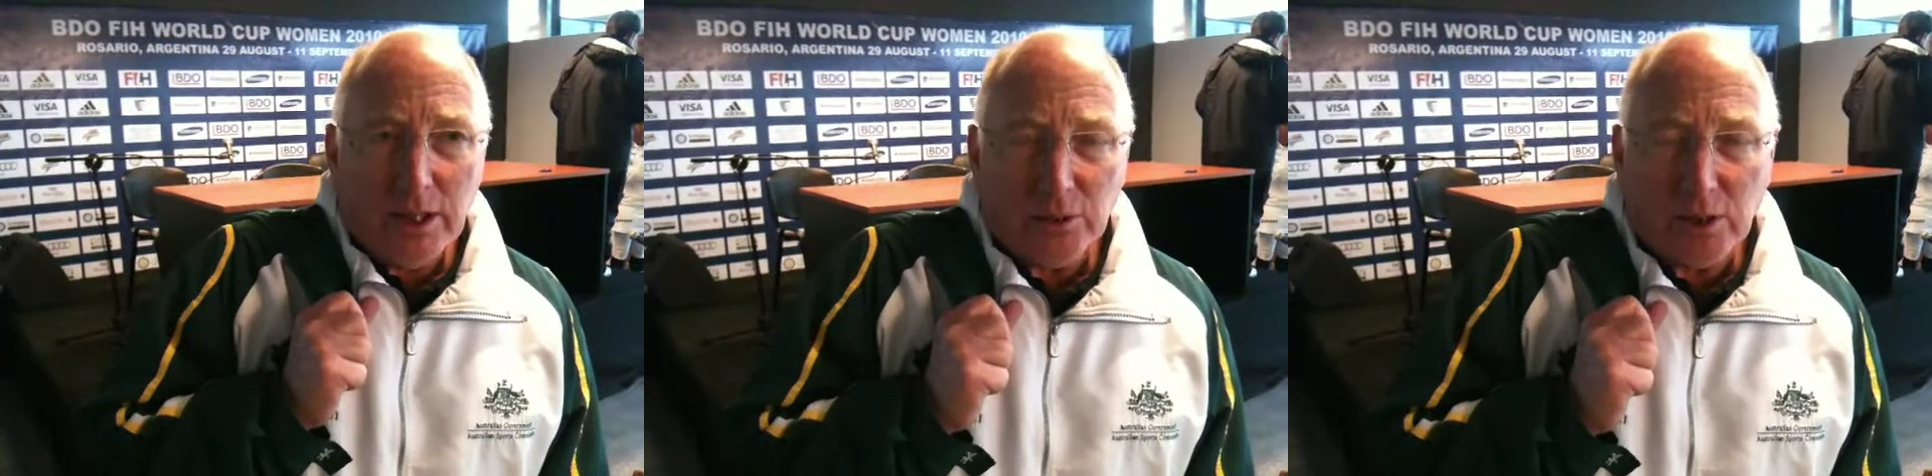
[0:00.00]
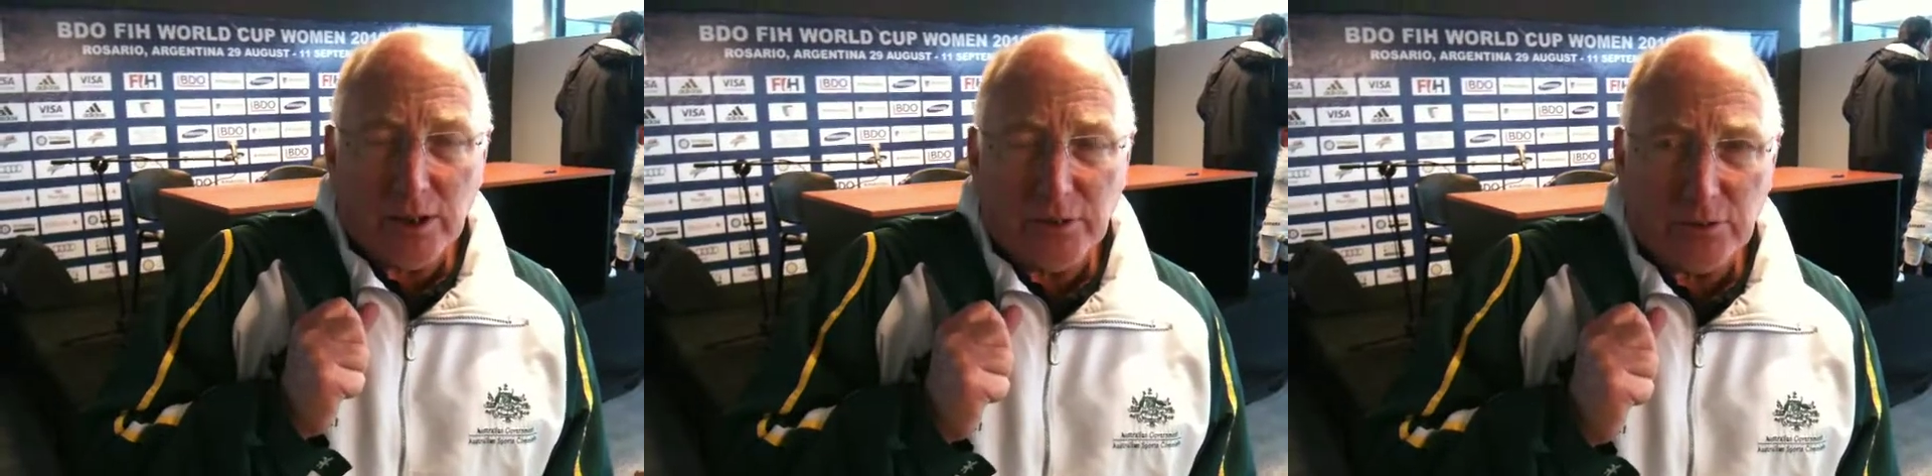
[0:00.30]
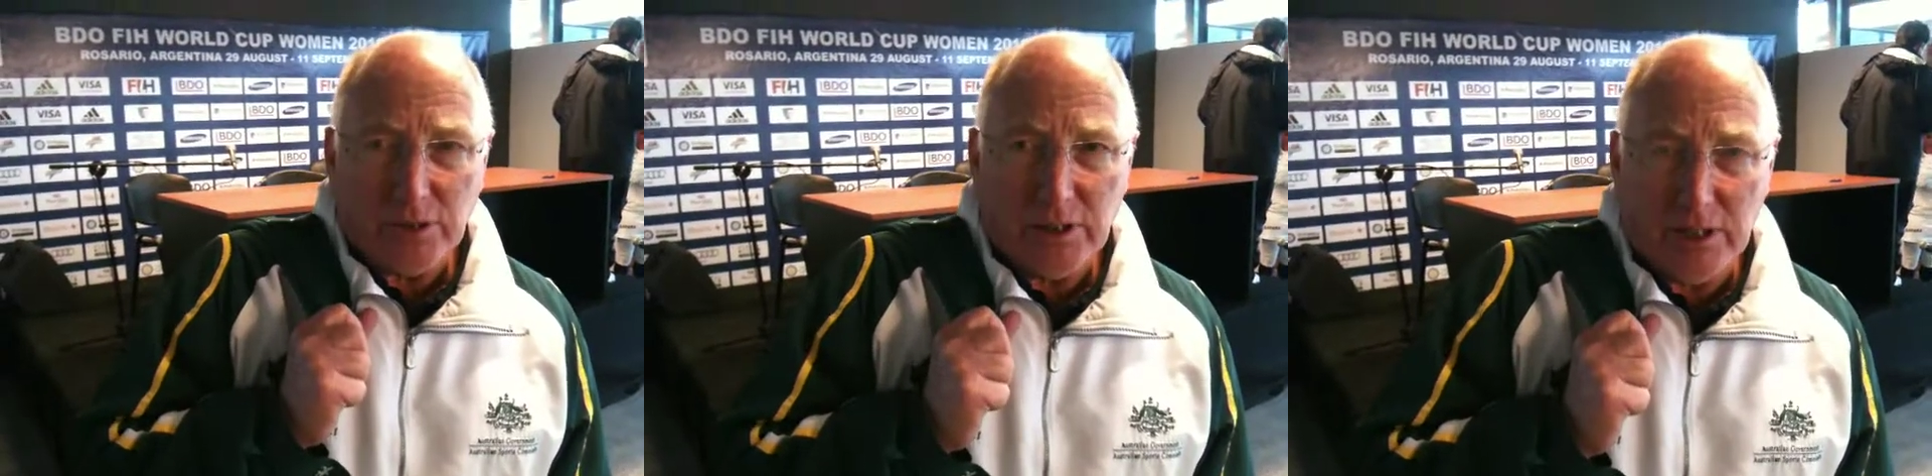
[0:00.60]
Yeah, look, I
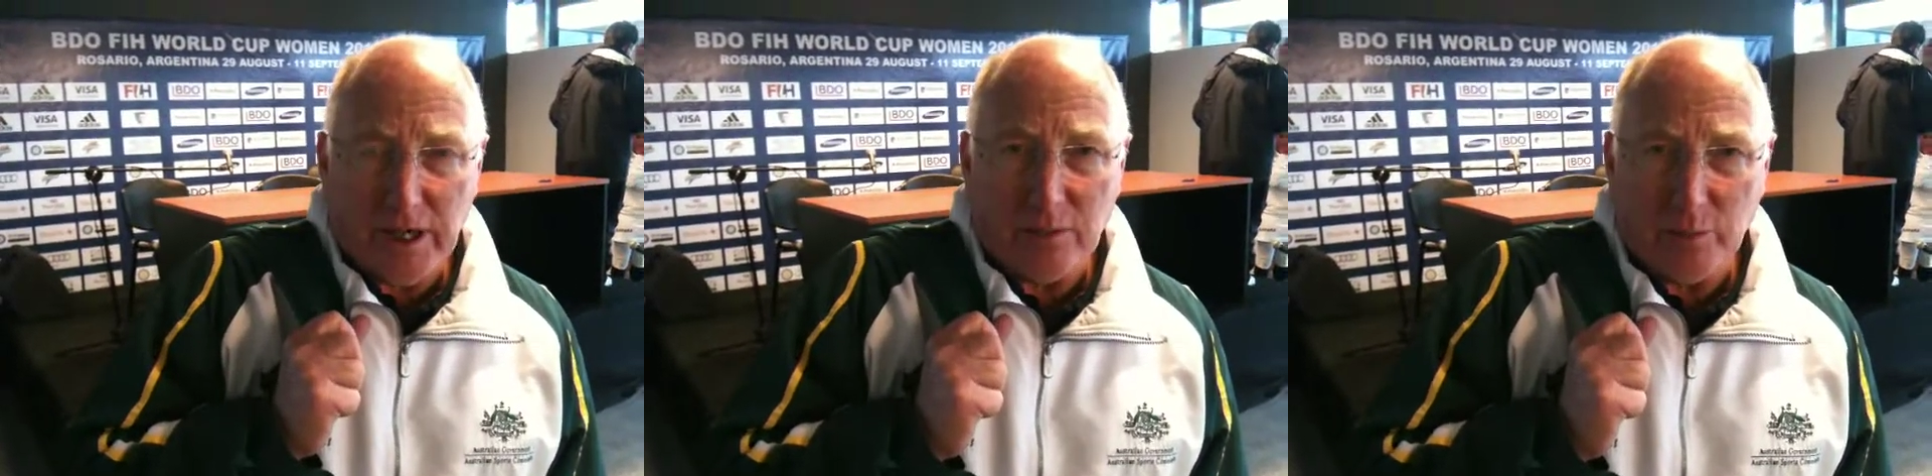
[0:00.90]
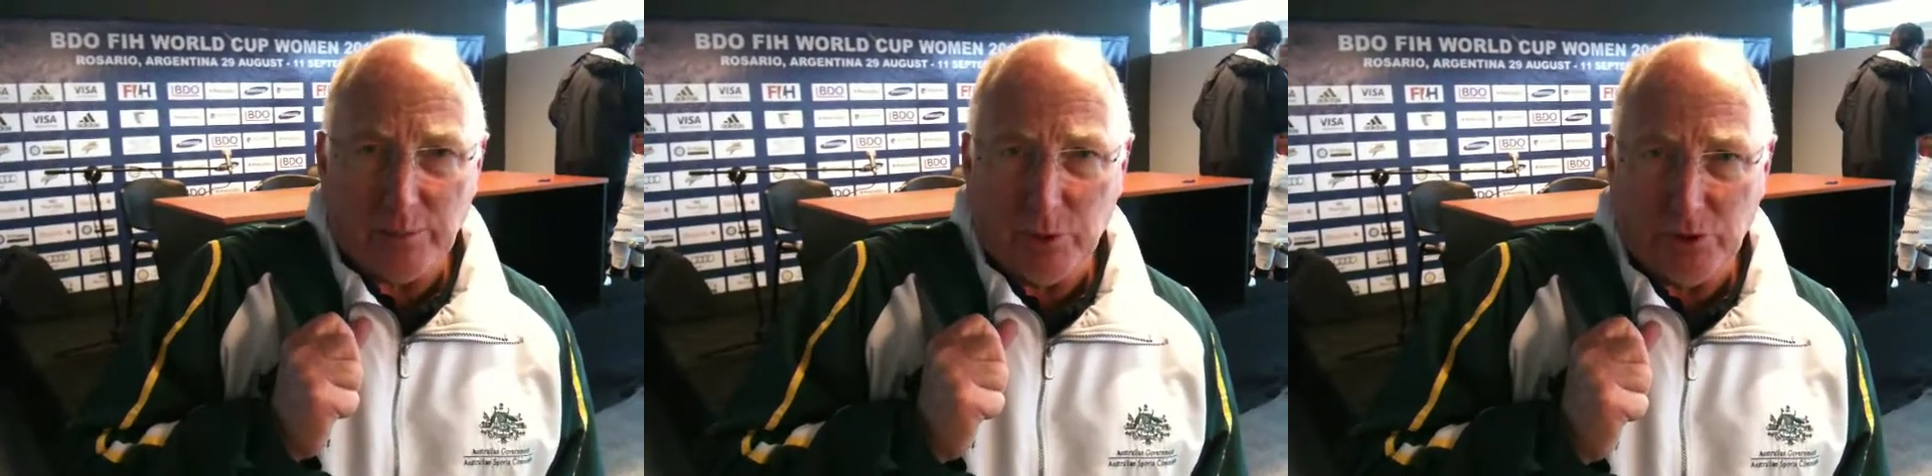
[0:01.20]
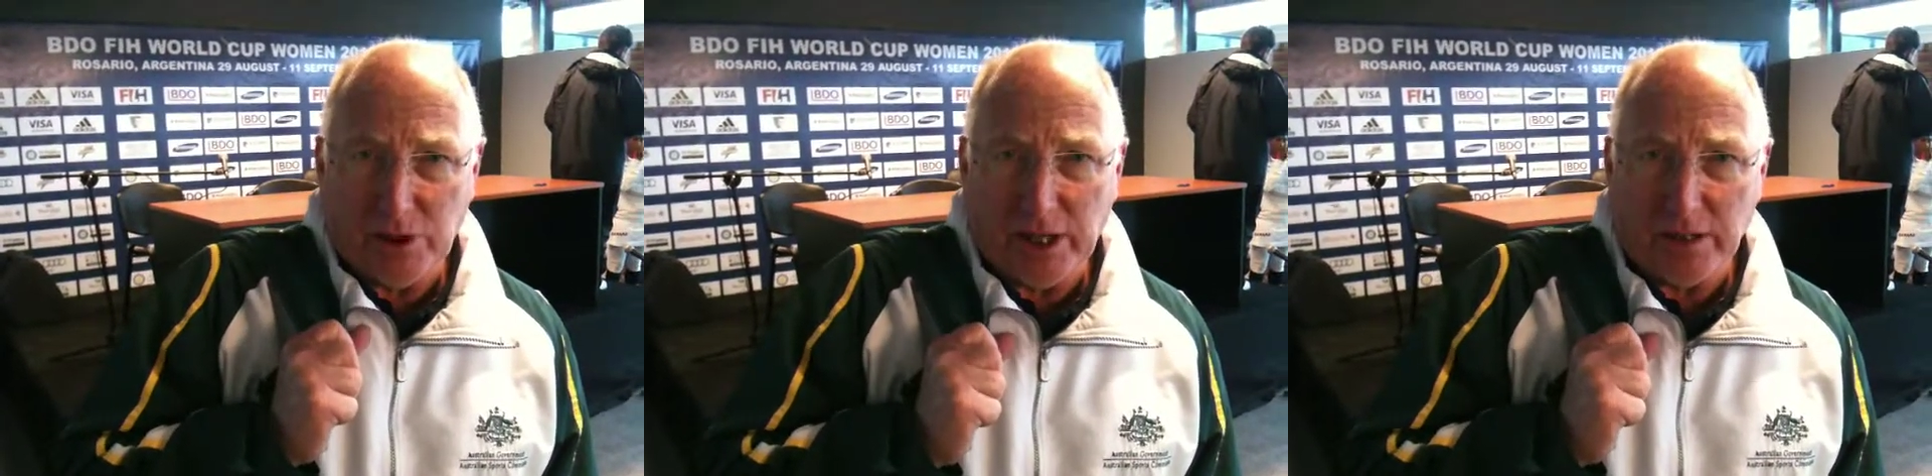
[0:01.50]
thought in the end we
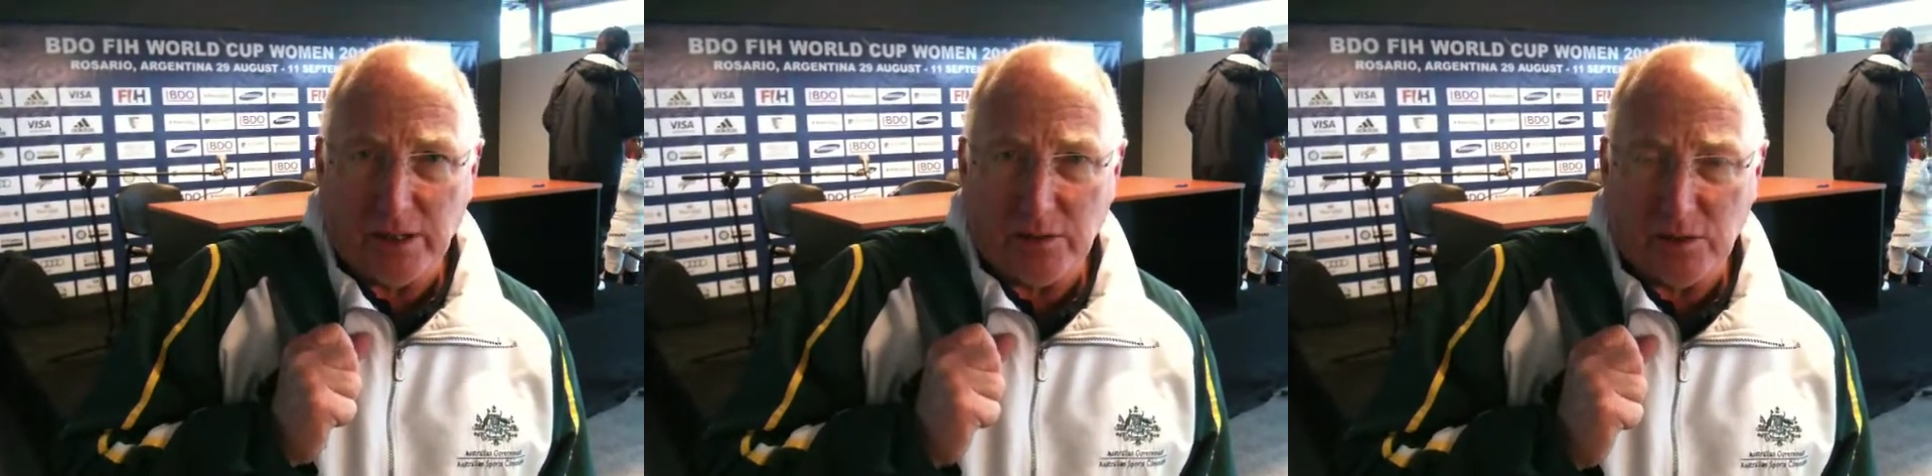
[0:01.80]
put together